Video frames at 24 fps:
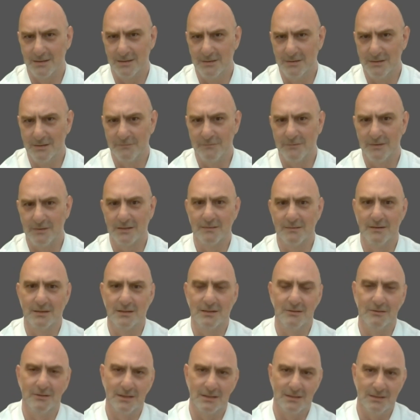In the fact
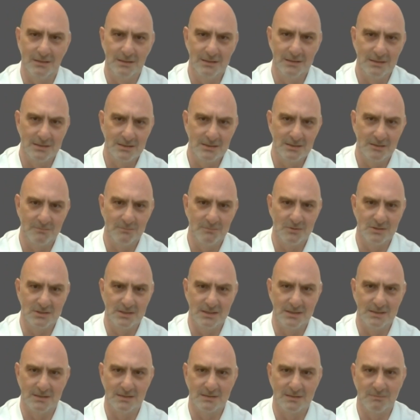that you had leadership
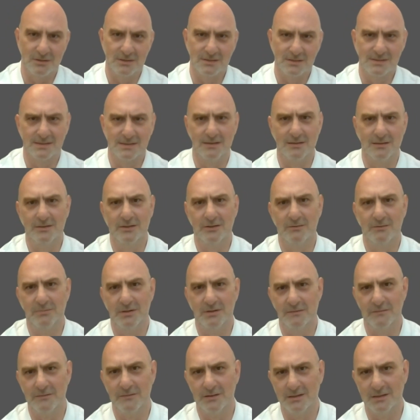positions, but still you
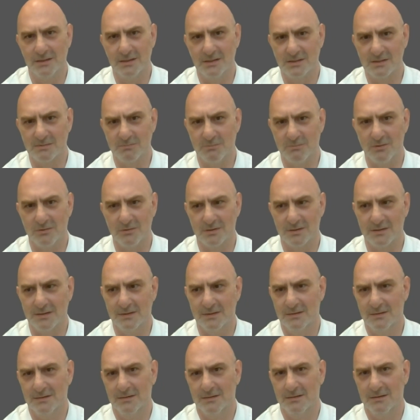preferred in sport,
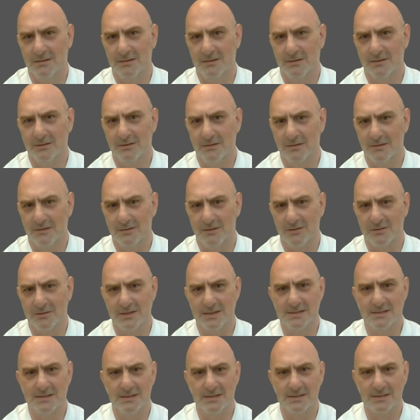the
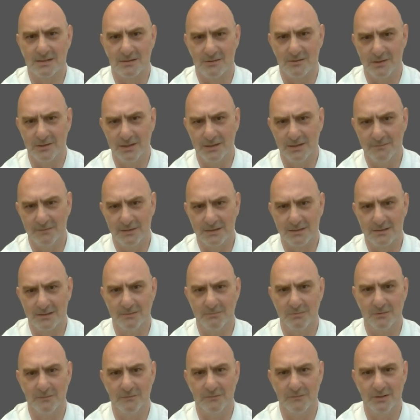long distance running, that
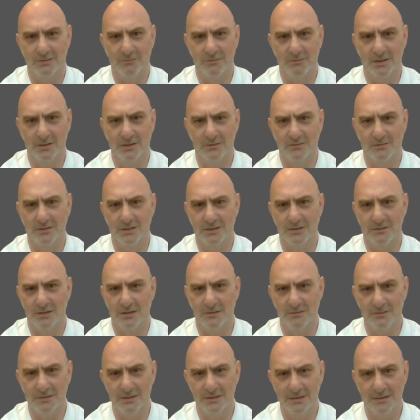type of thing, when you're on
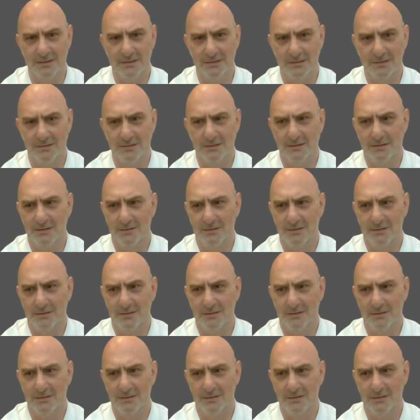your own.